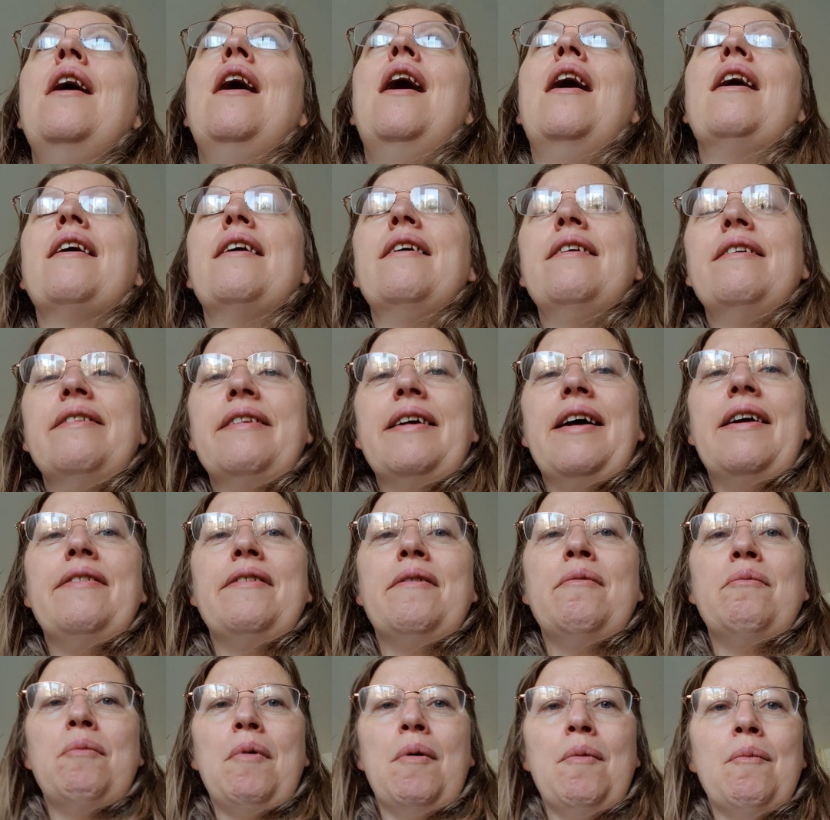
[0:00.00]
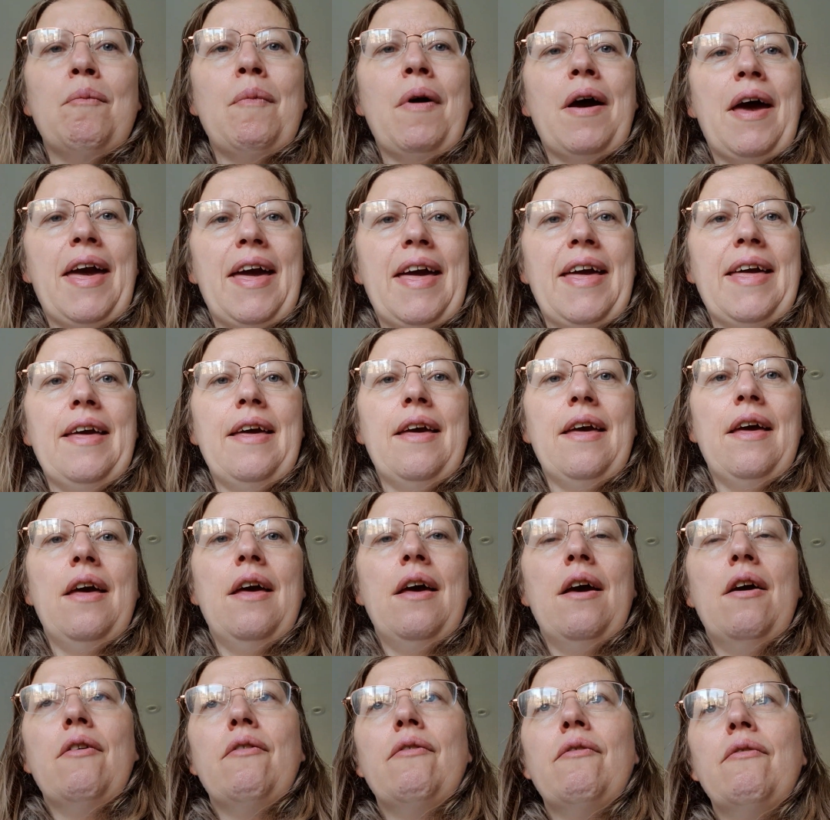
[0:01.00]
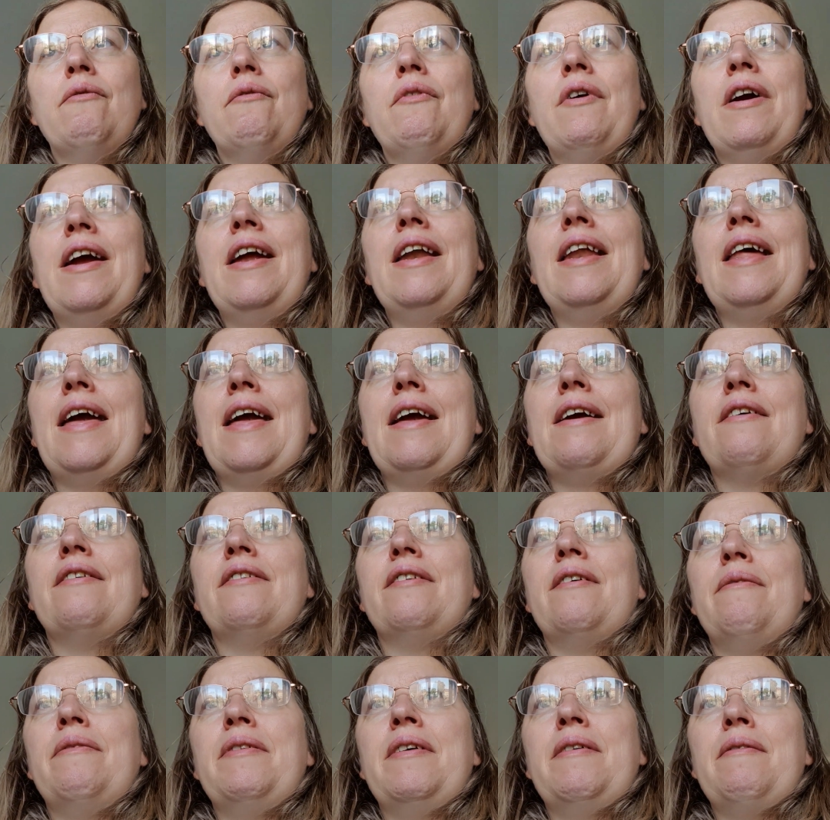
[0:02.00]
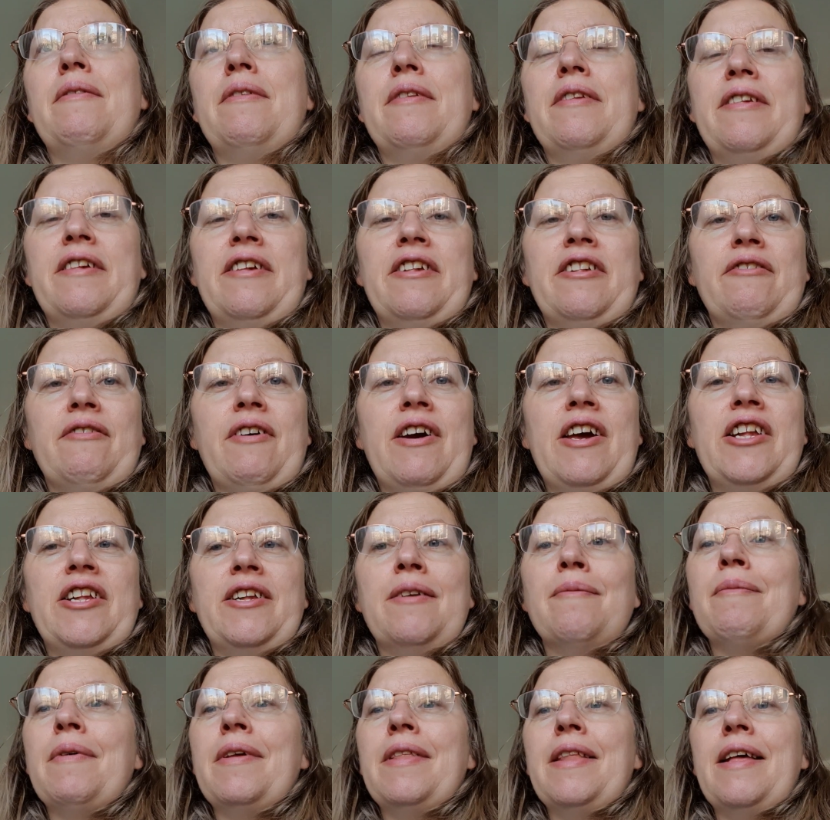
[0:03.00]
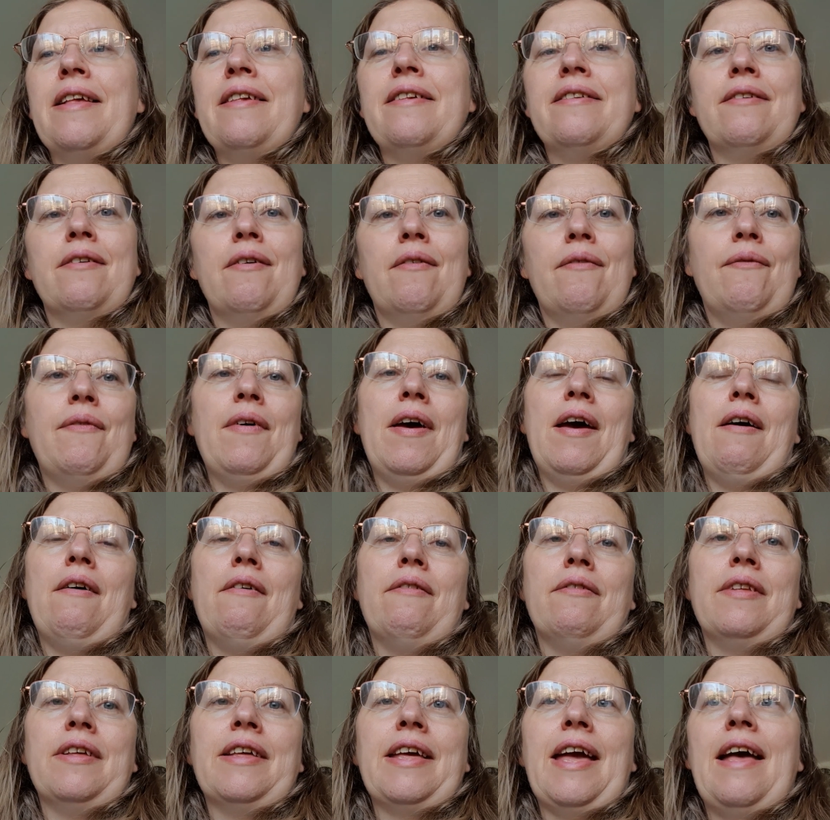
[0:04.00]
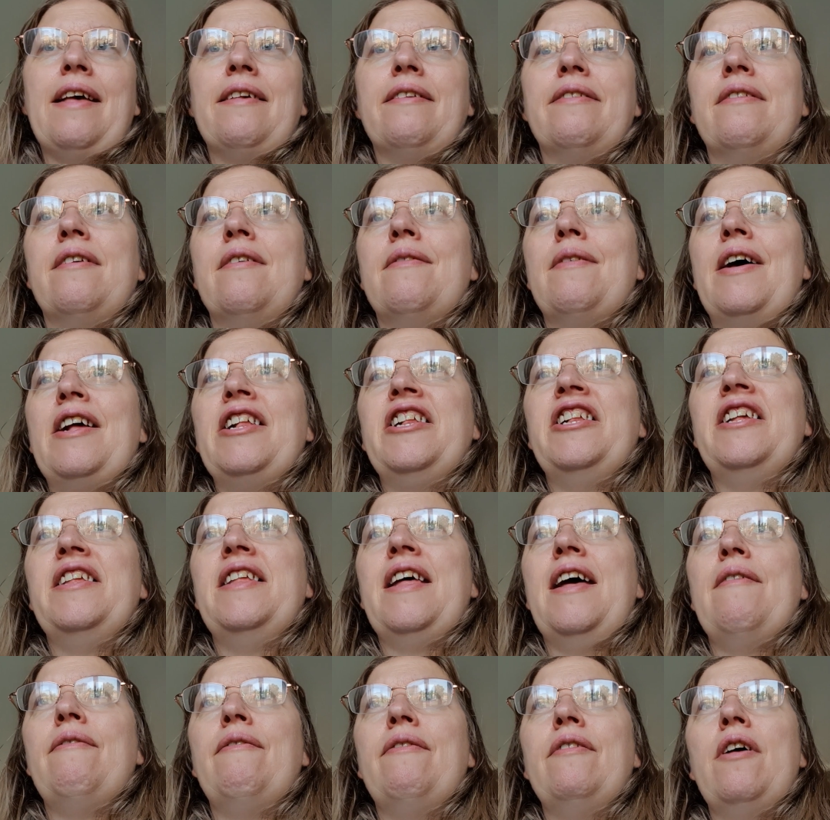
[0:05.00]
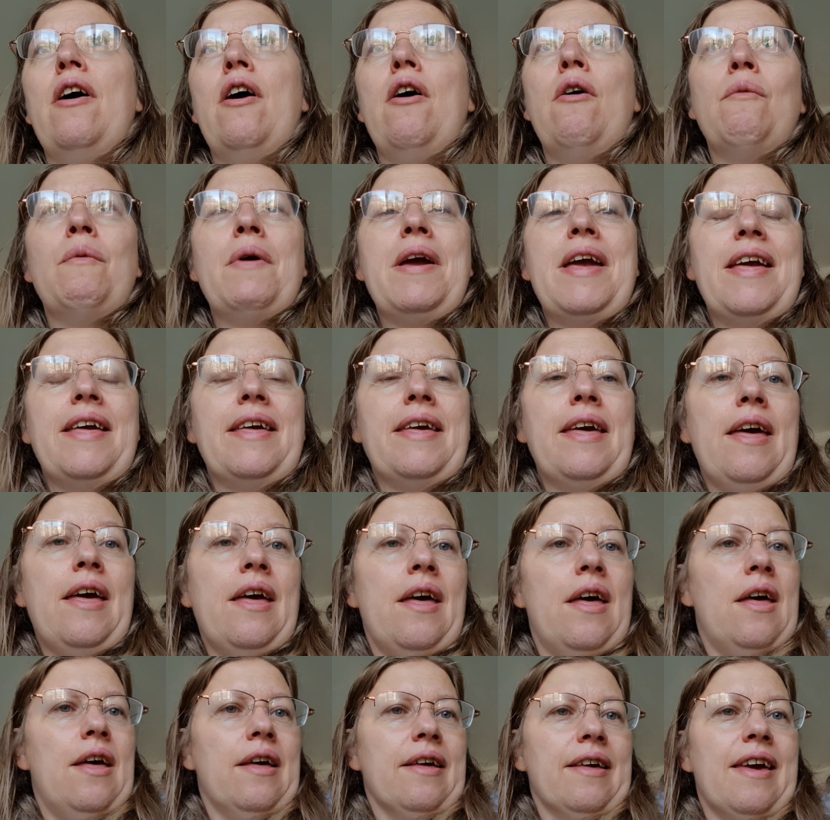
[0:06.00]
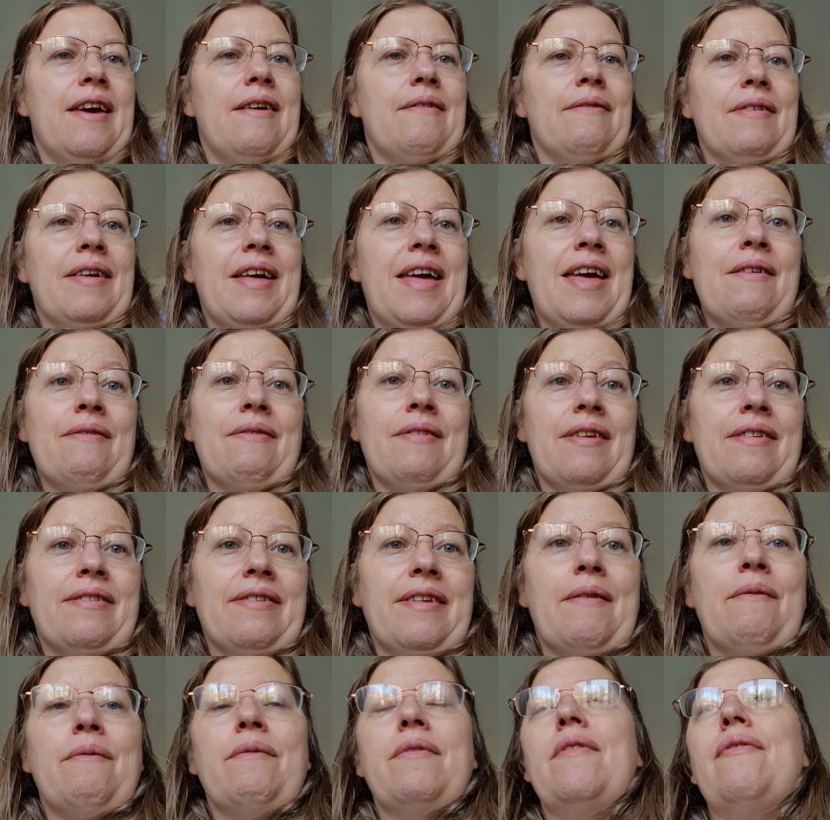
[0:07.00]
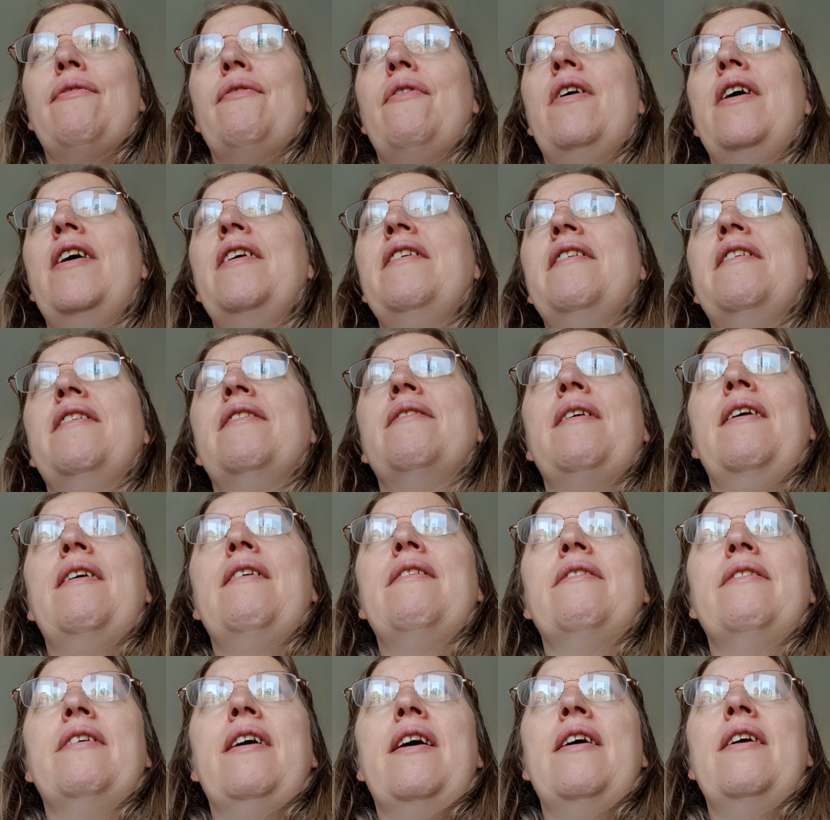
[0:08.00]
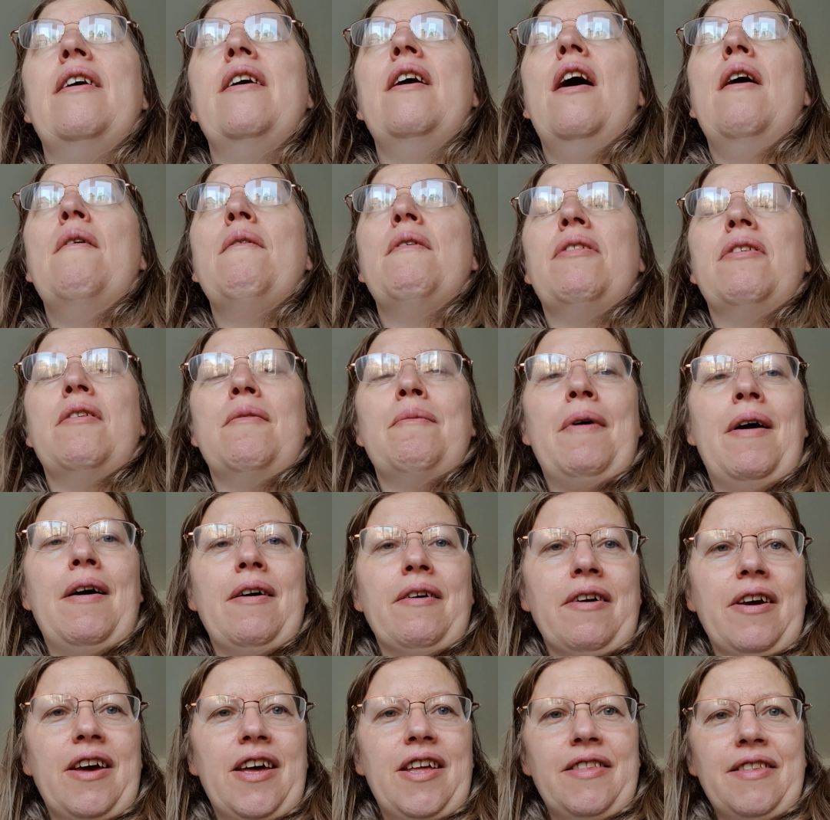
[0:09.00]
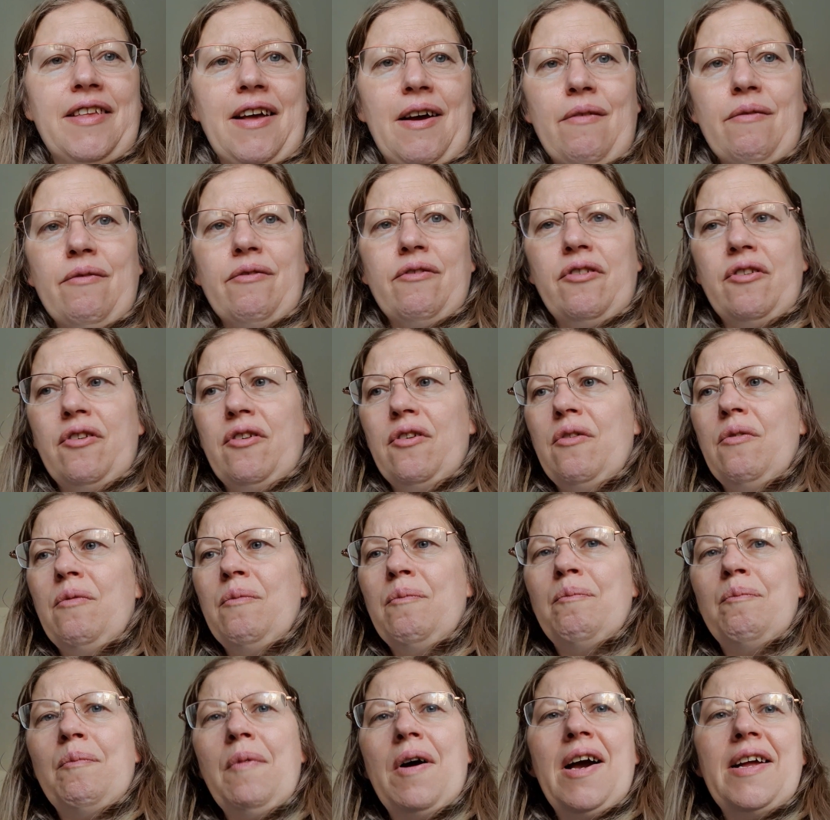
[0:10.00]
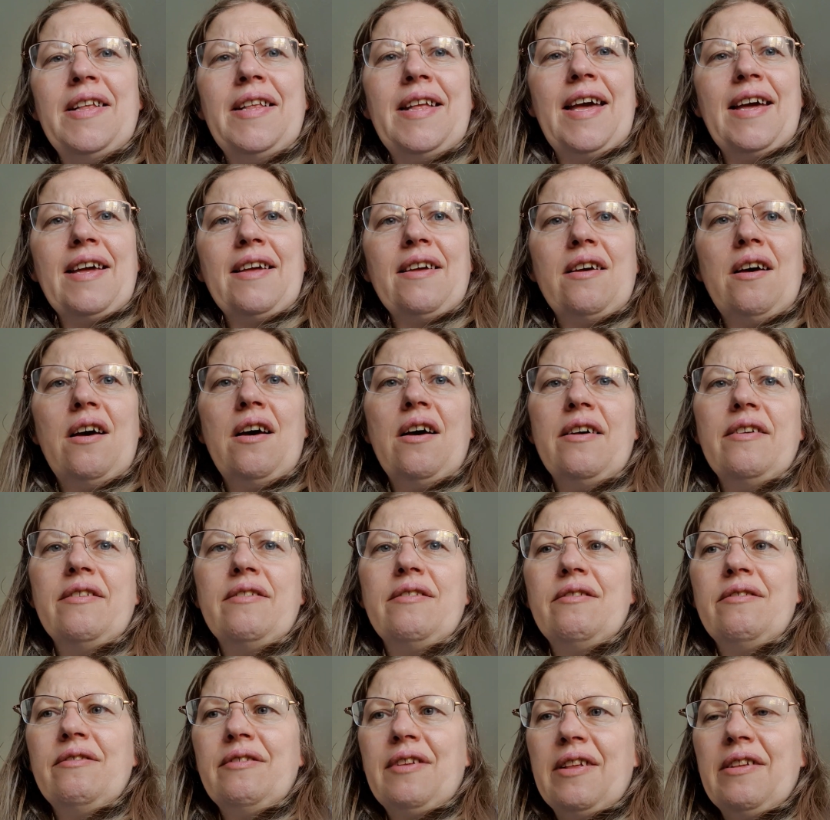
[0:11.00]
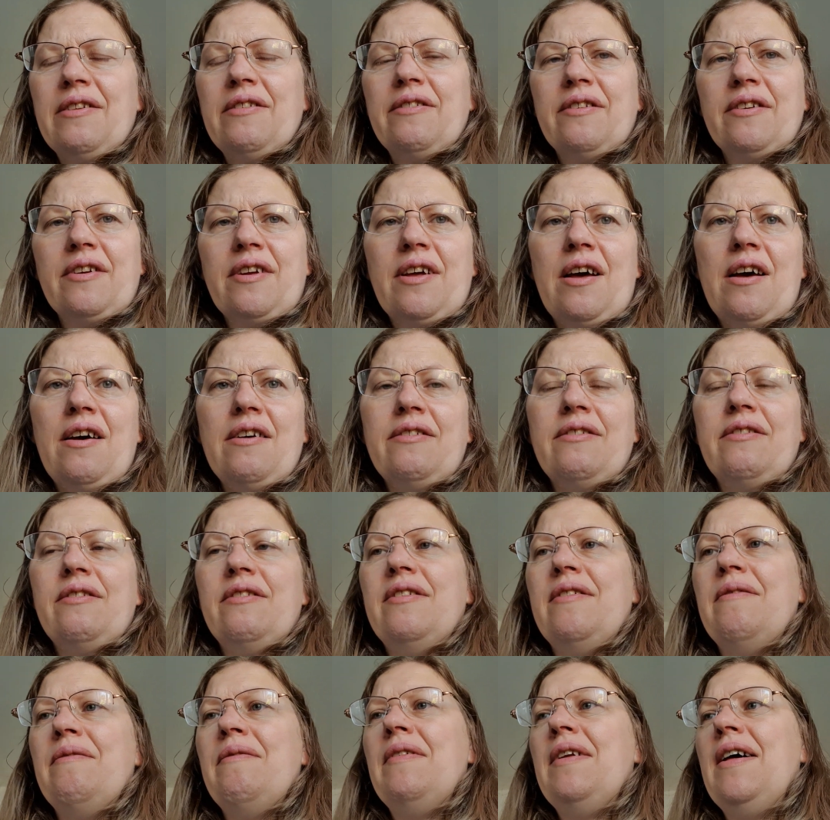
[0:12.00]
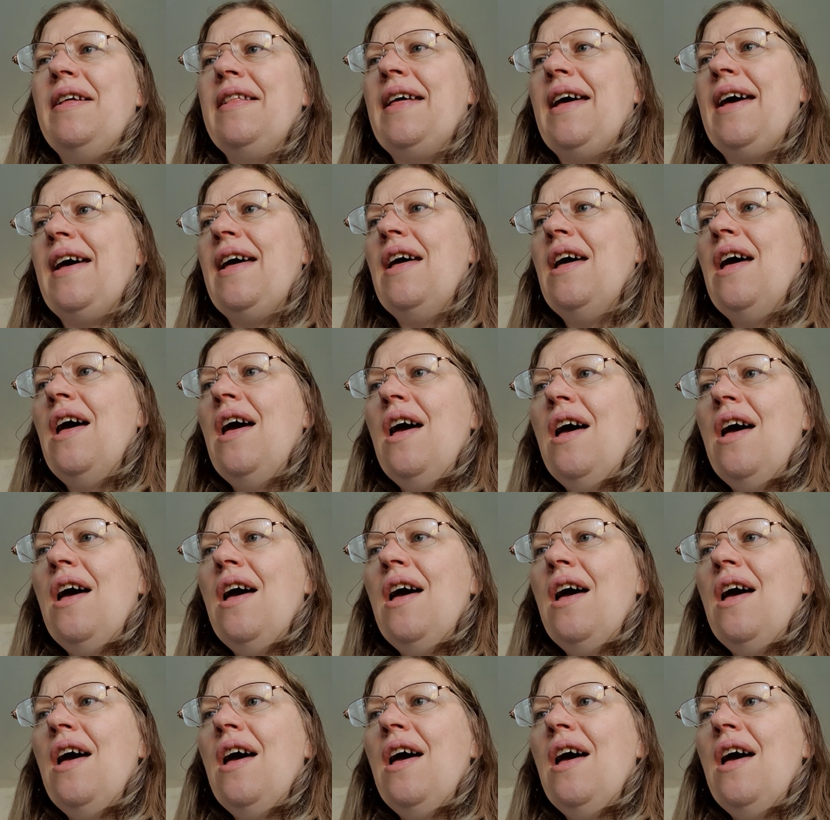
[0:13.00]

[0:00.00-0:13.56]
I can stand in one way really, because obviously it was a situation, but they're sort of fair on the guests that are actually there for the whole week, even, even the same with the Friday as well. So we thought about going down to Minehead Castle, Dunster Castle, something like that.